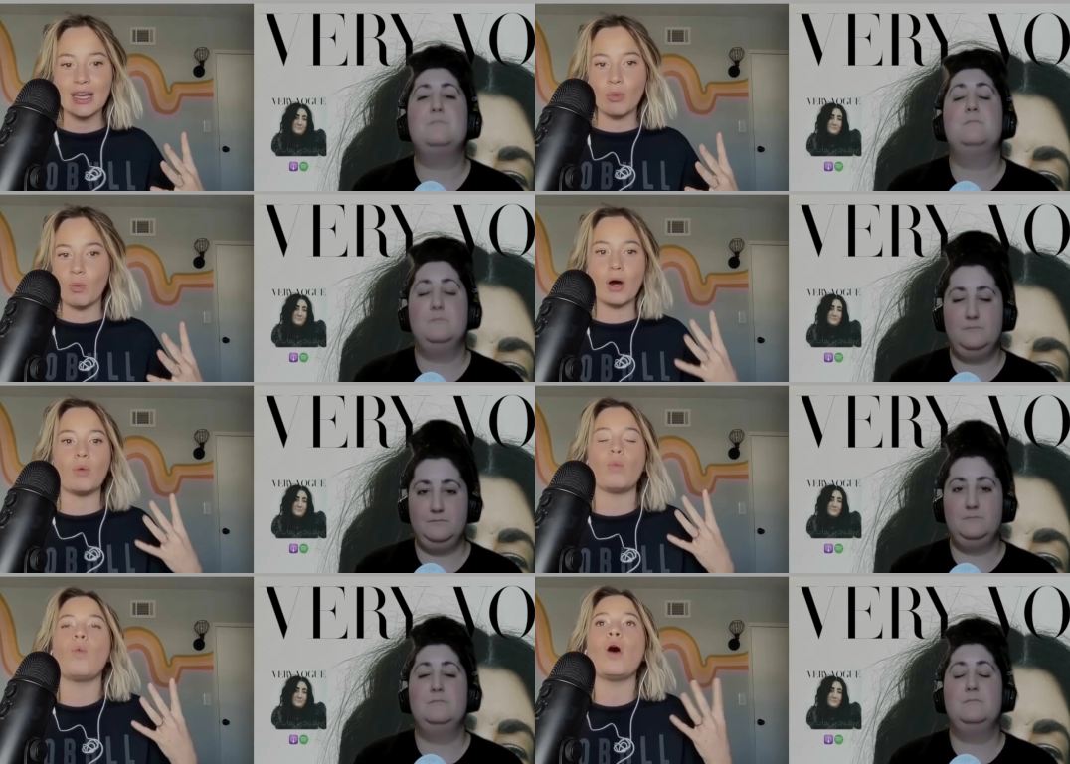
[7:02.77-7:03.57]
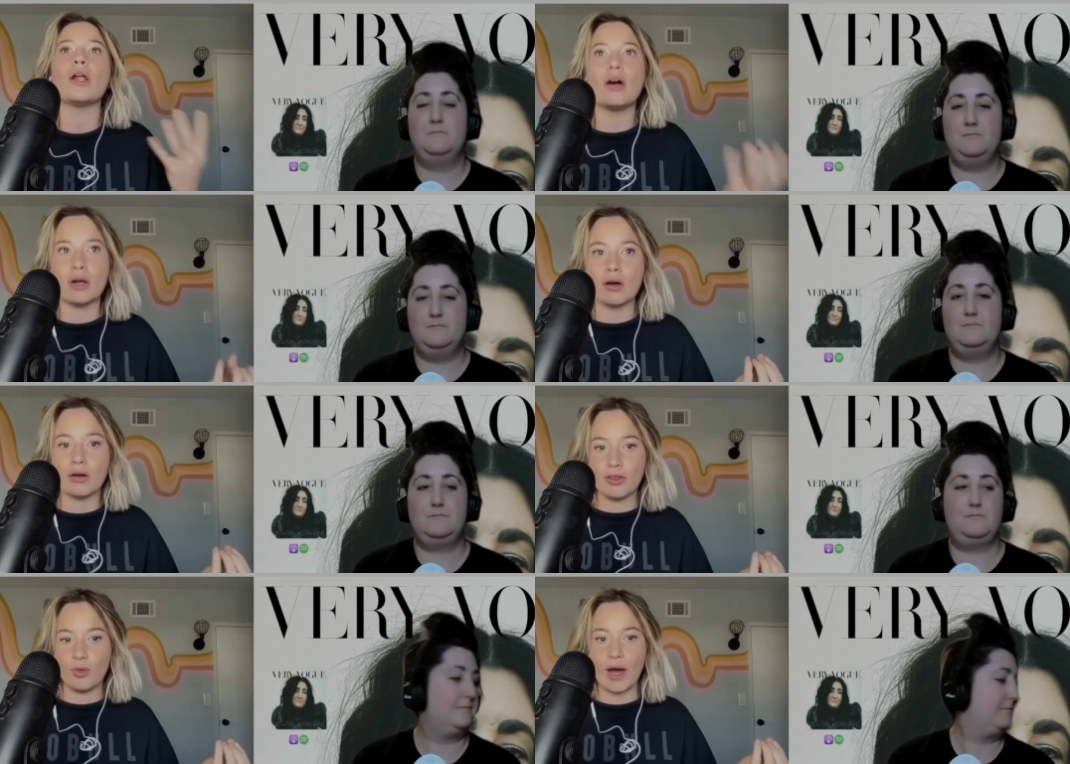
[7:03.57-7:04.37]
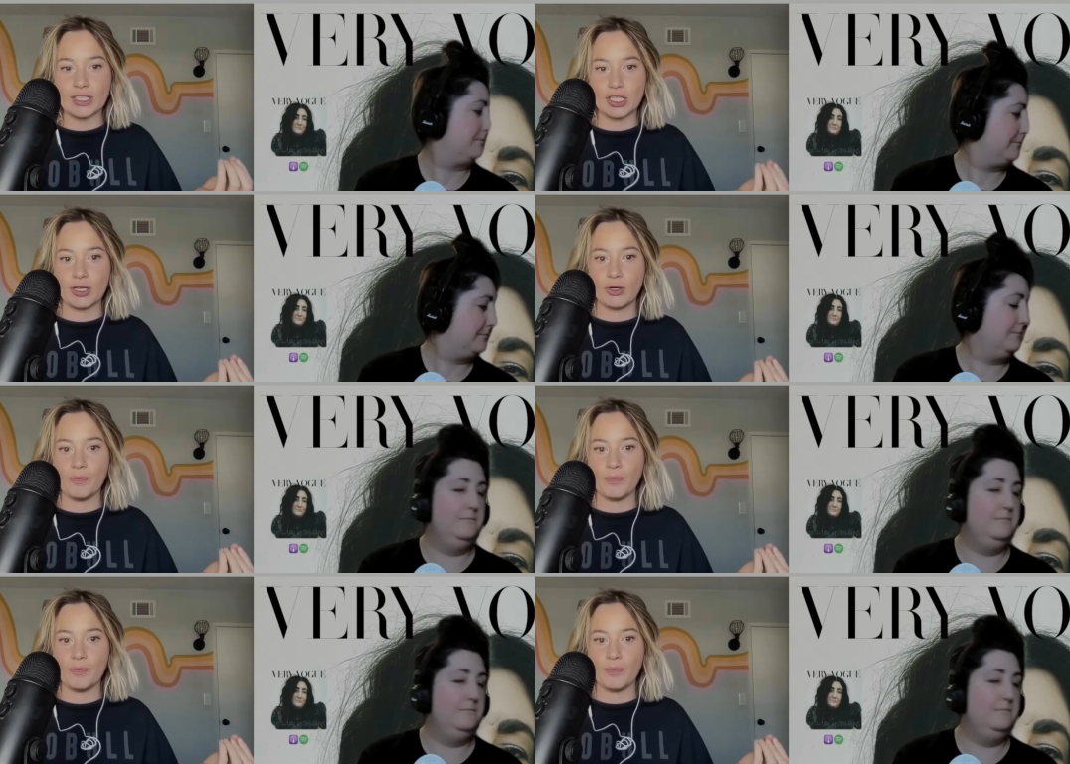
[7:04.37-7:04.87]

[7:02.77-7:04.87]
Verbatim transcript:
Speaker 1: What what on earth do I do?